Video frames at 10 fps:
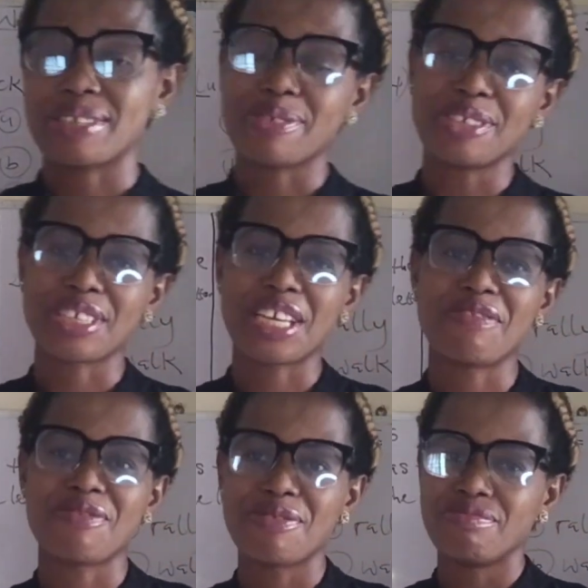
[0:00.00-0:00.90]
I'm gonna
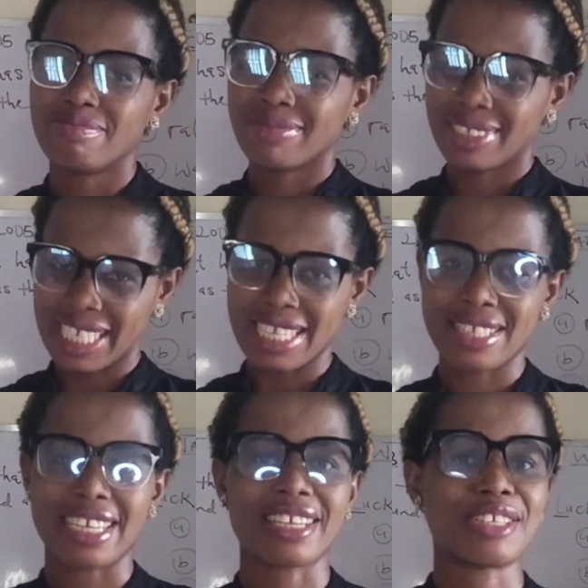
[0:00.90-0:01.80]
give you 10
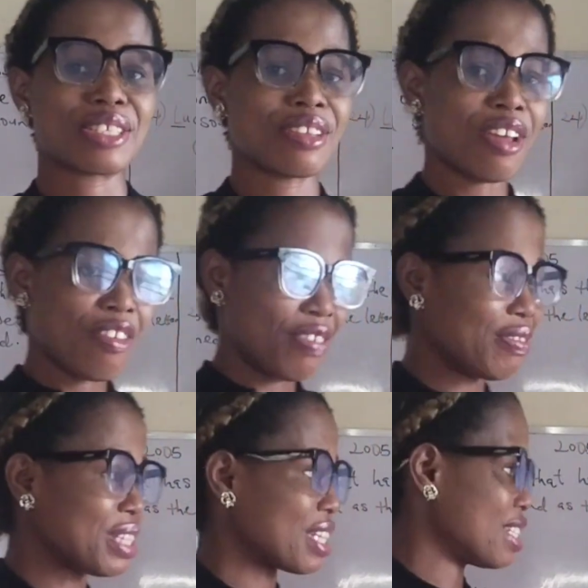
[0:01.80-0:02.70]
seconds,
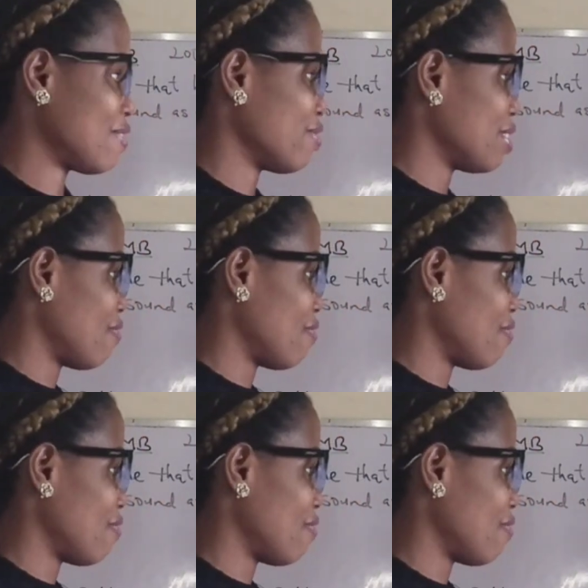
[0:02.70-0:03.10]
5 seconds for